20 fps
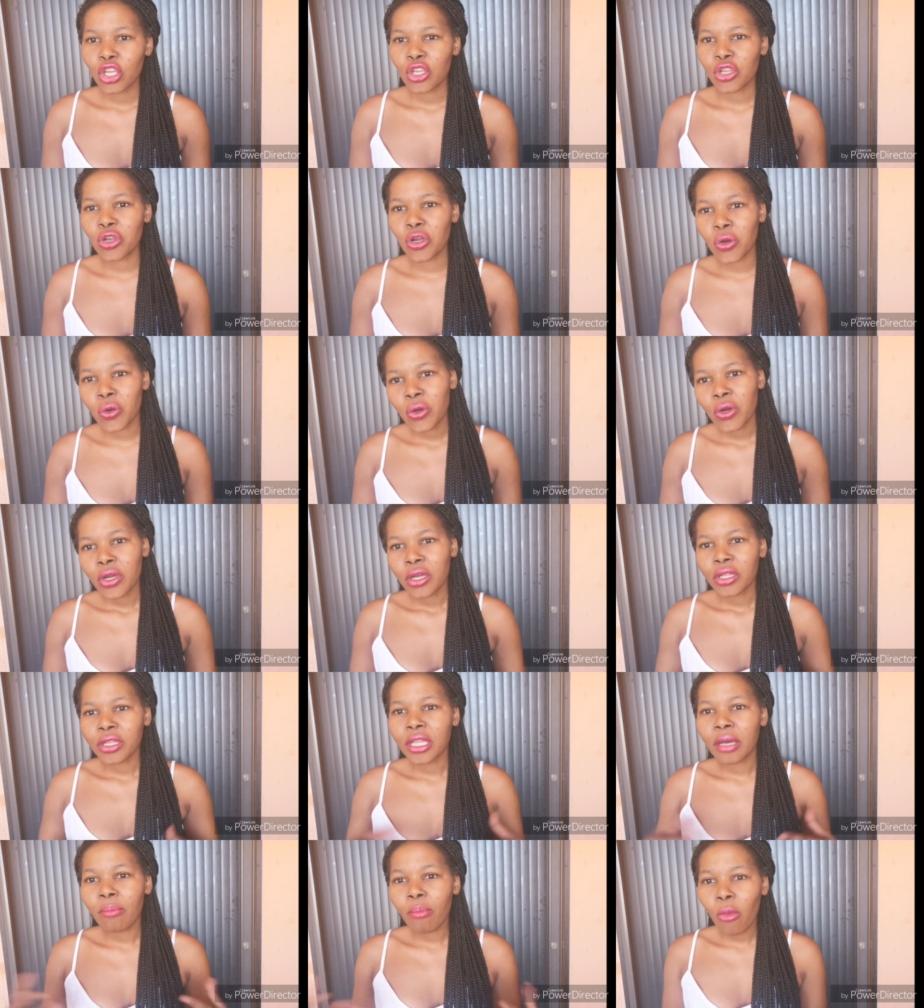you know,
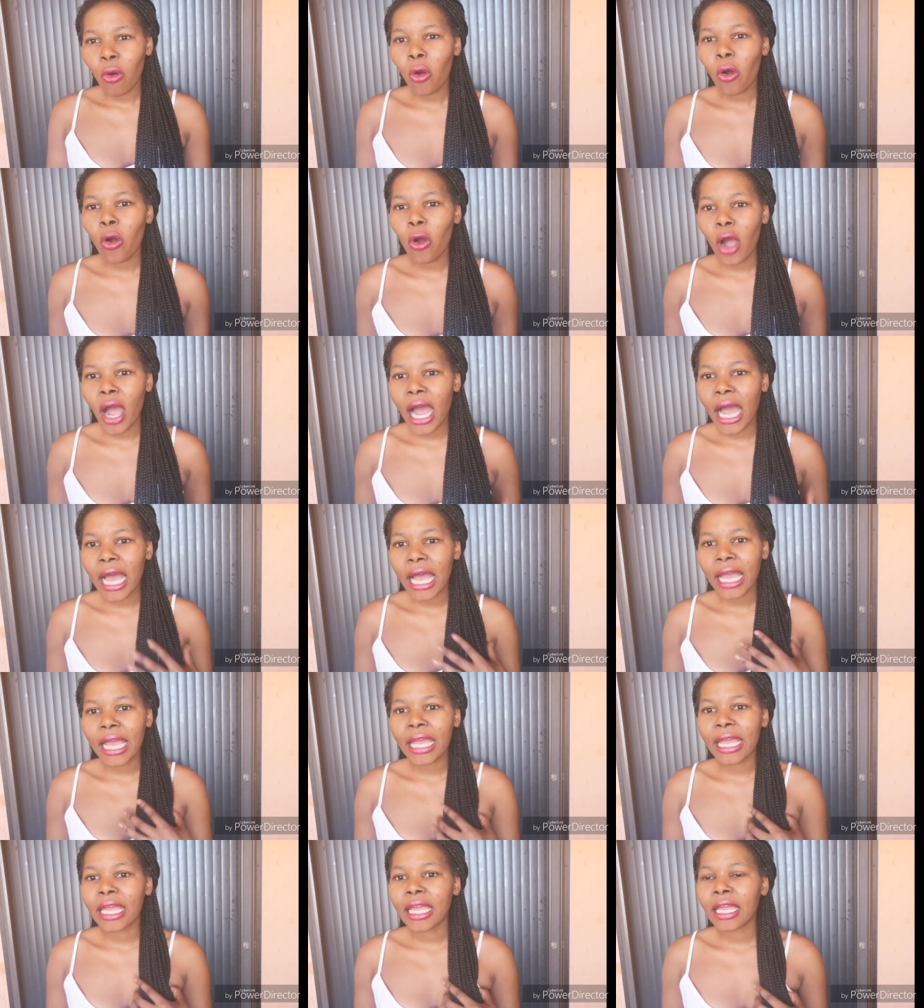the more
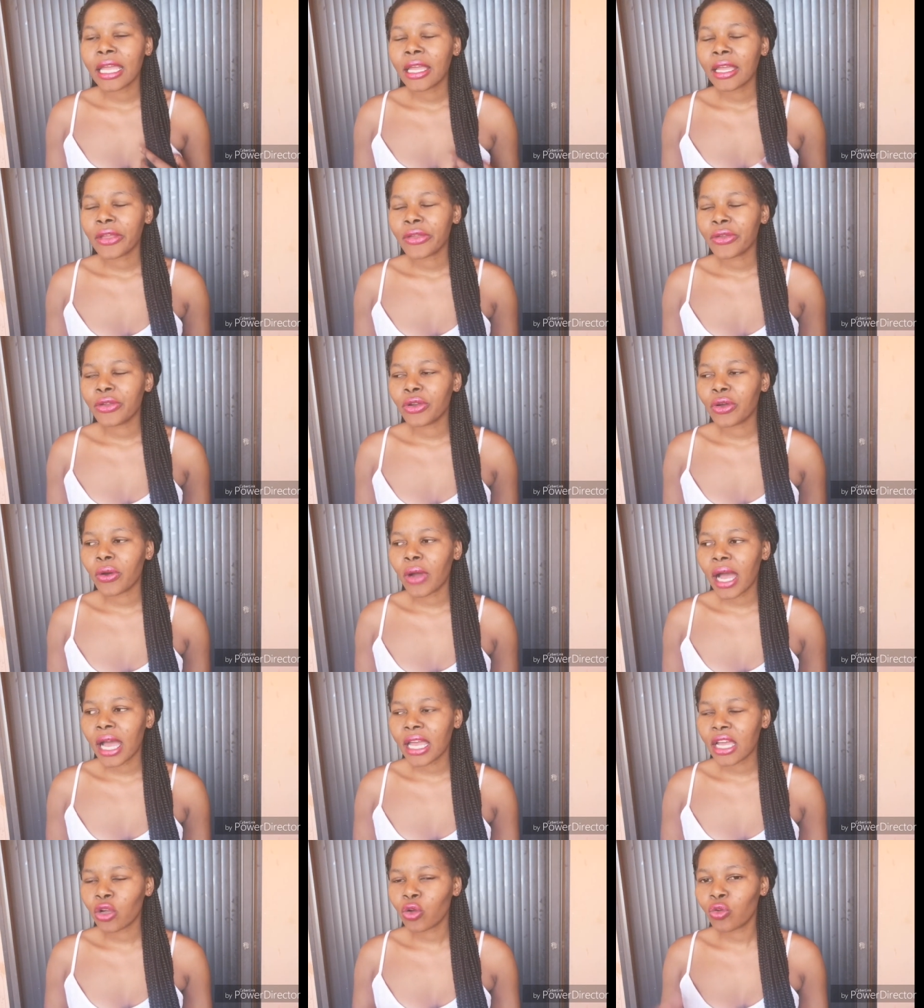I, you know,
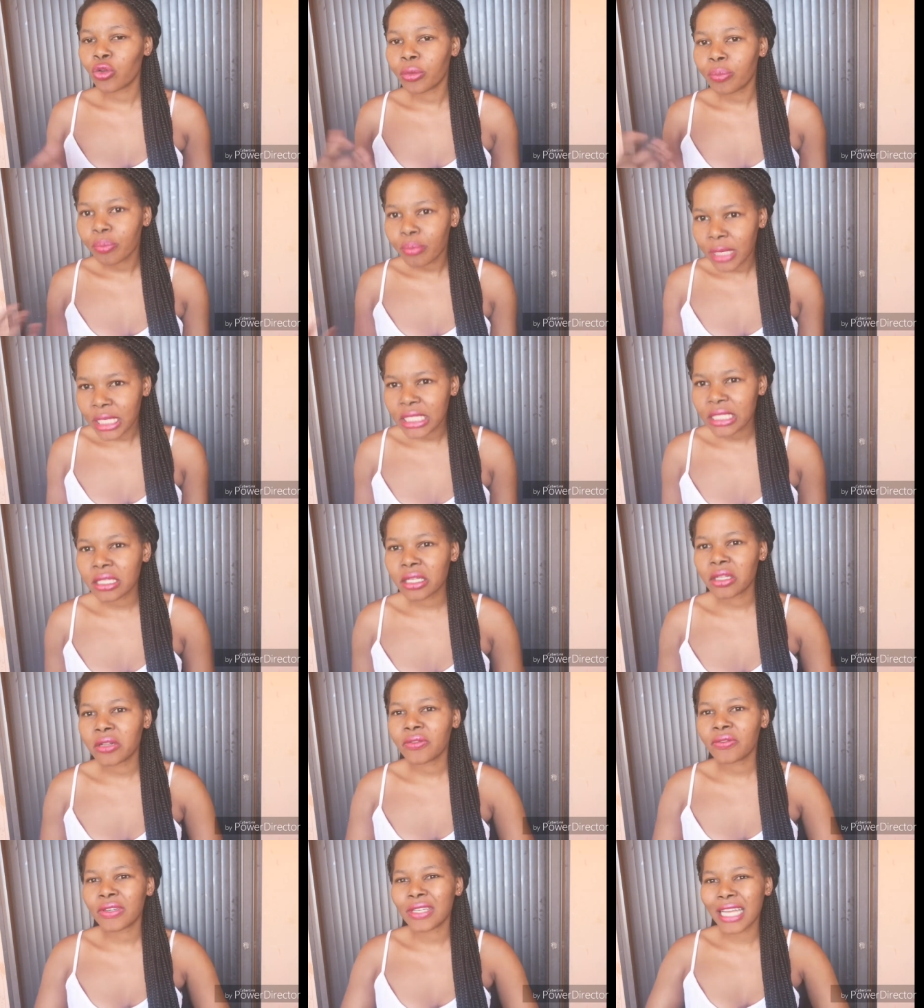I equip
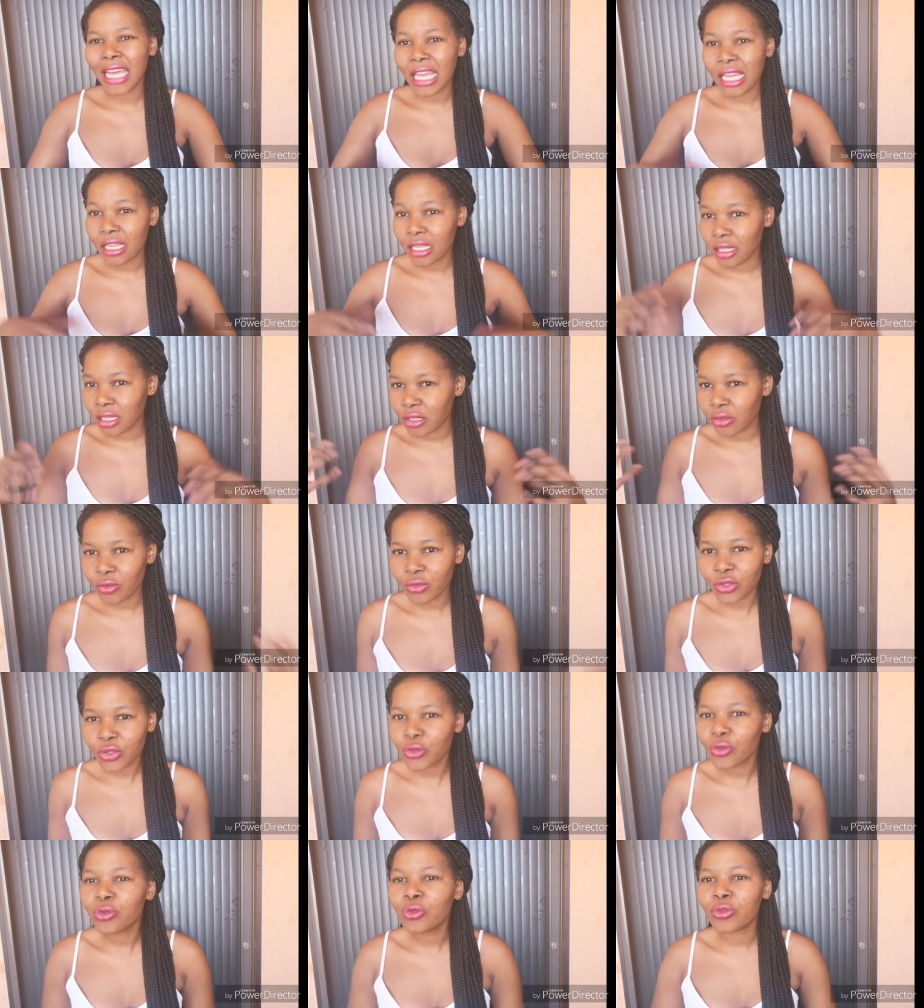myself and I
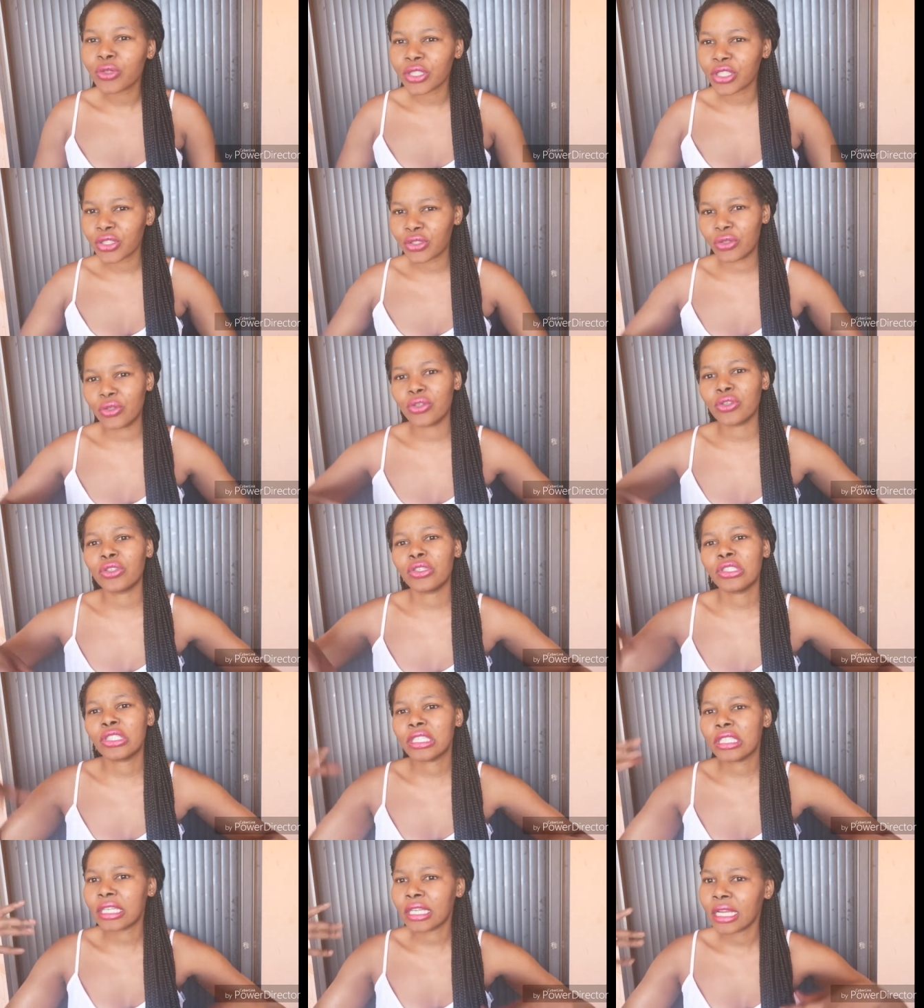do
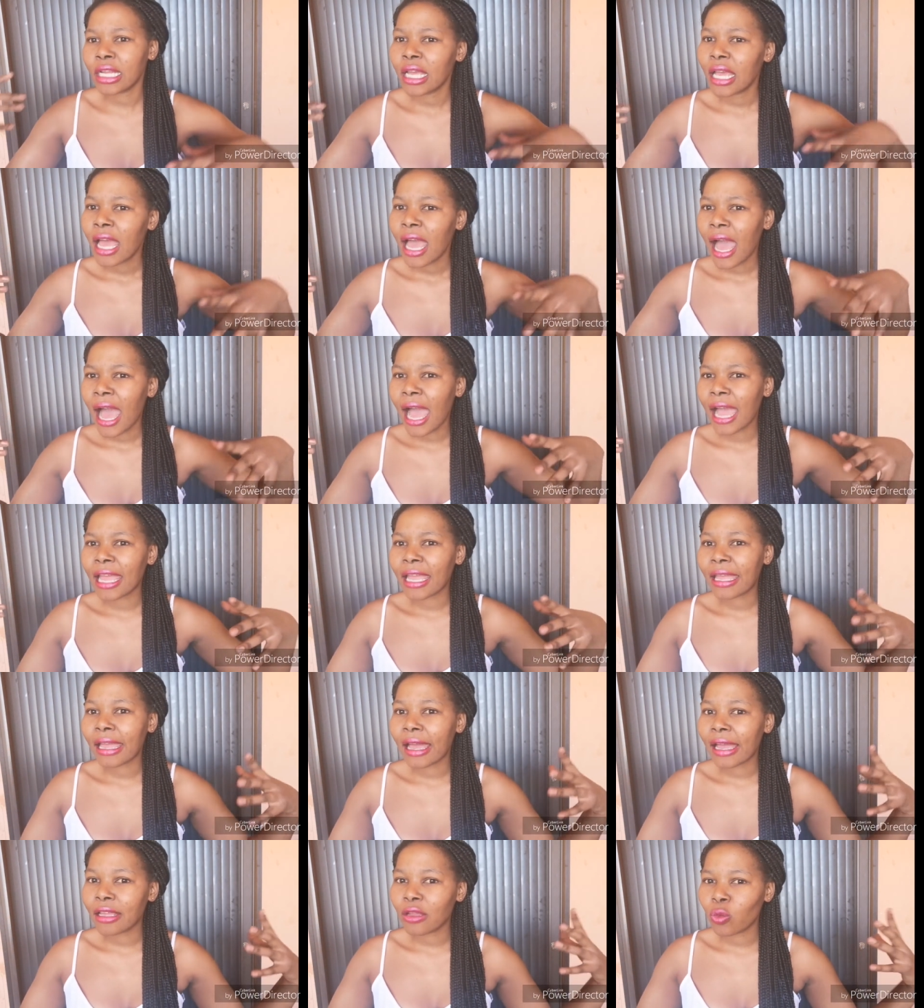research and
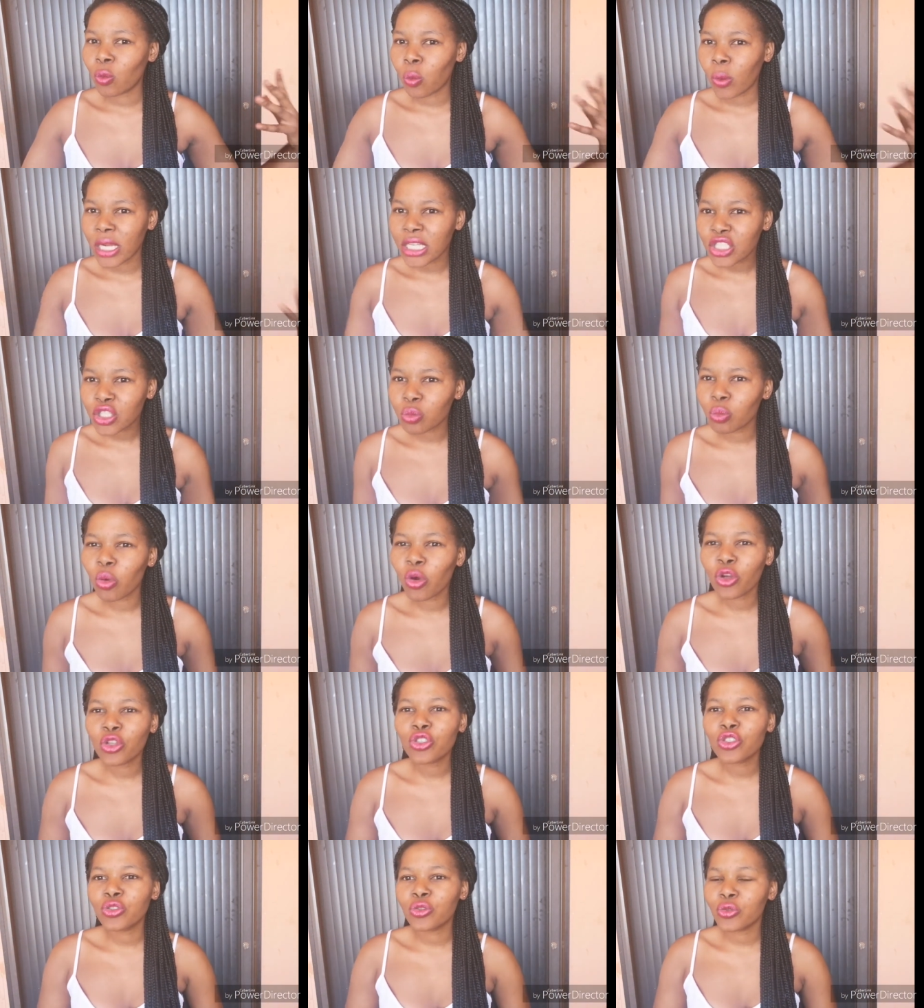I, I watch
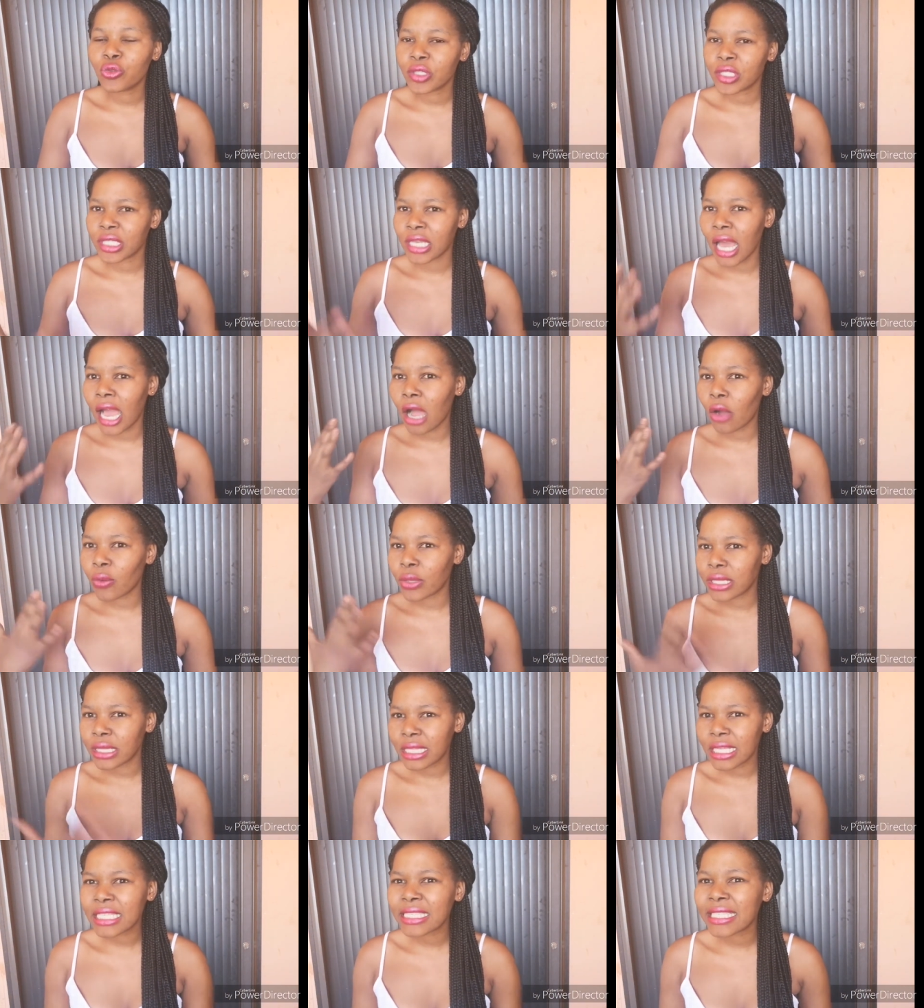more news now
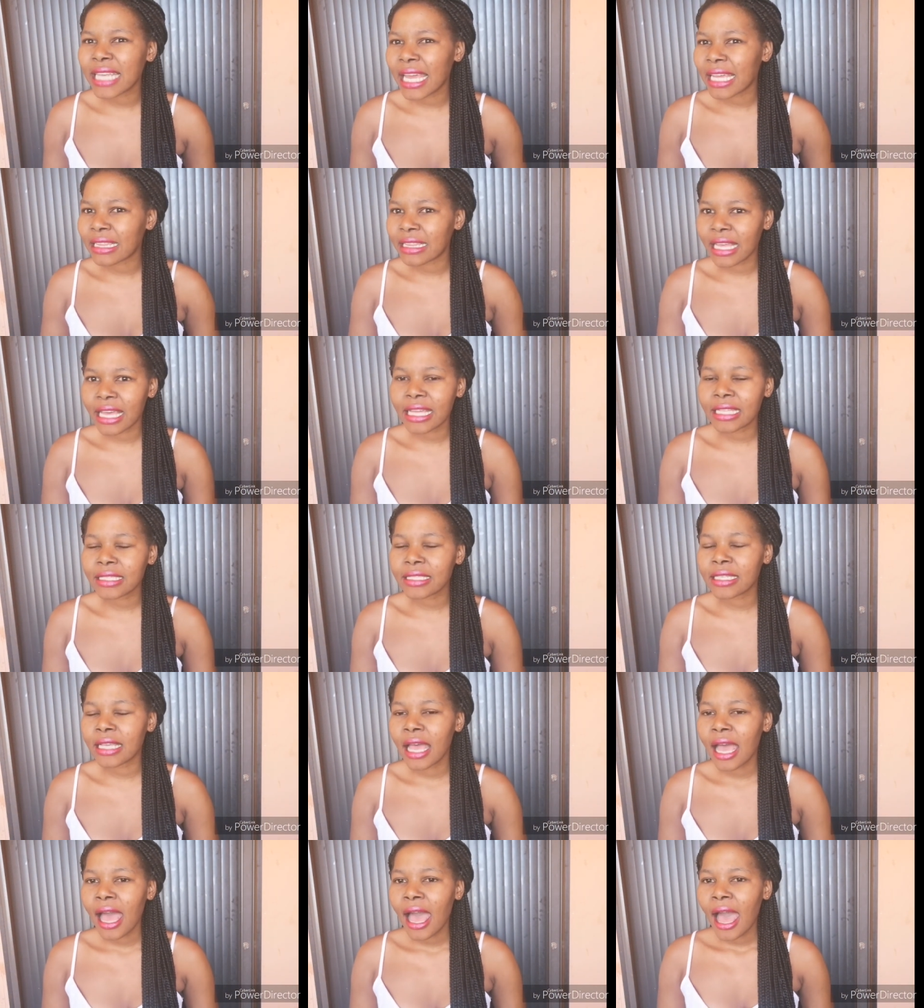and things like
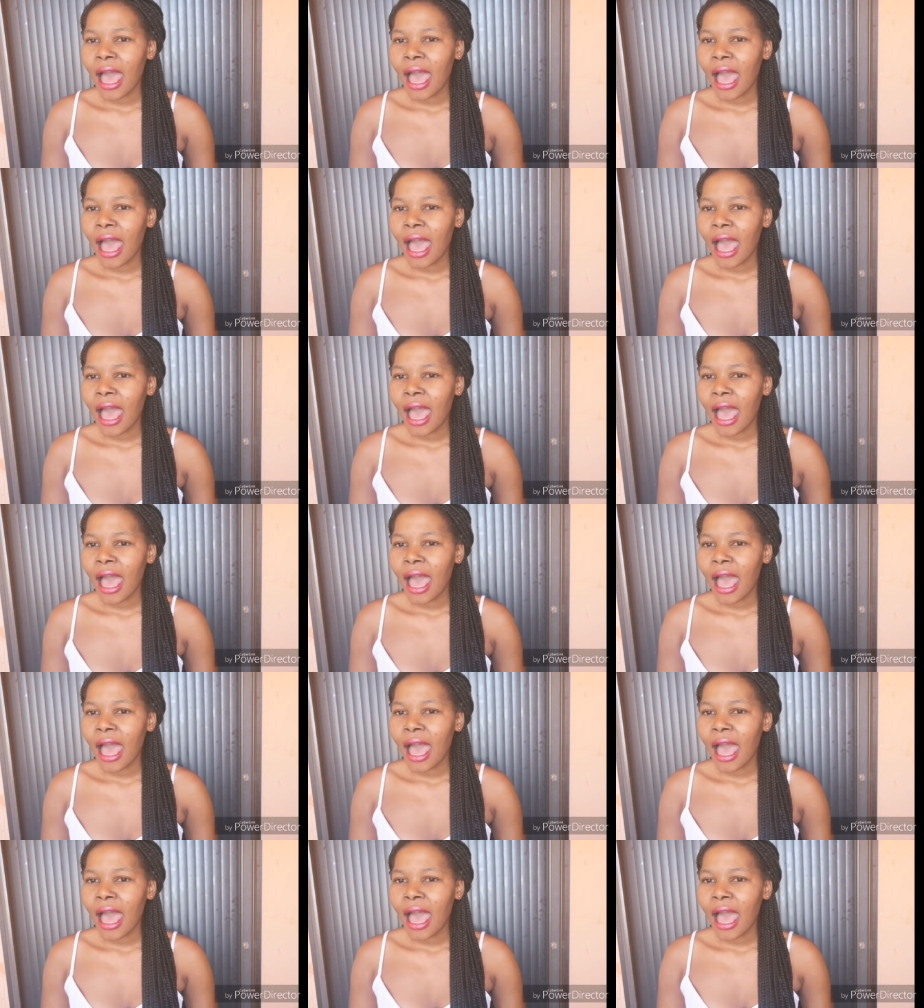that,